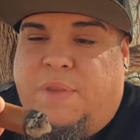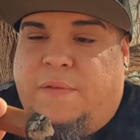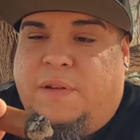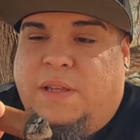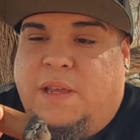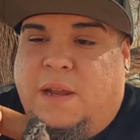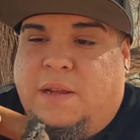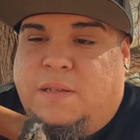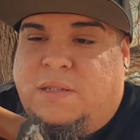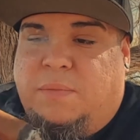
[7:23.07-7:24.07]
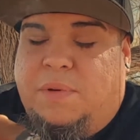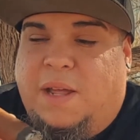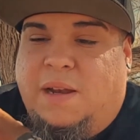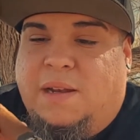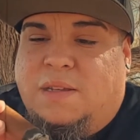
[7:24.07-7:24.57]
definitely getting some
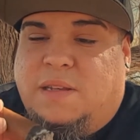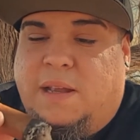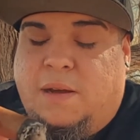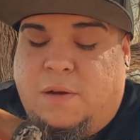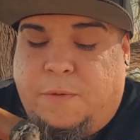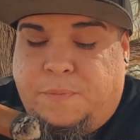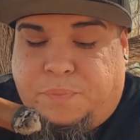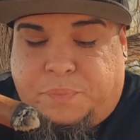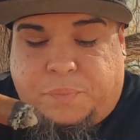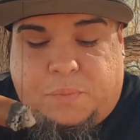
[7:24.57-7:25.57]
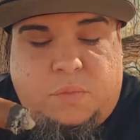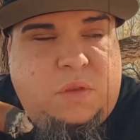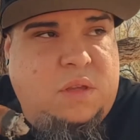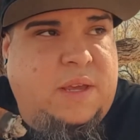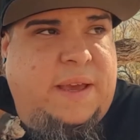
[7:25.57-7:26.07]
nuttiness now,
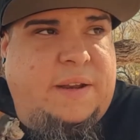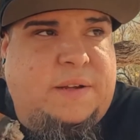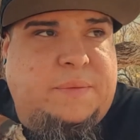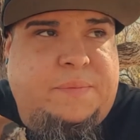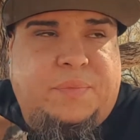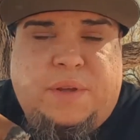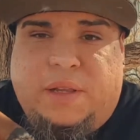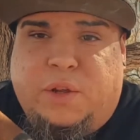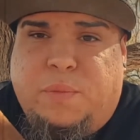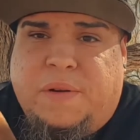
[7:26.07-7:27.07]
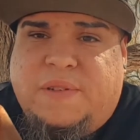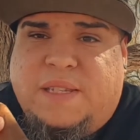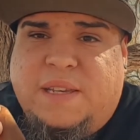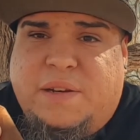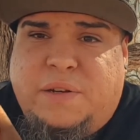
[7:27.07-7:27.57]
and a little bit of
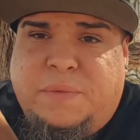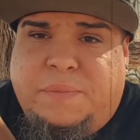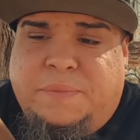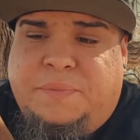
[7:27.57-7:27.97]
cedar.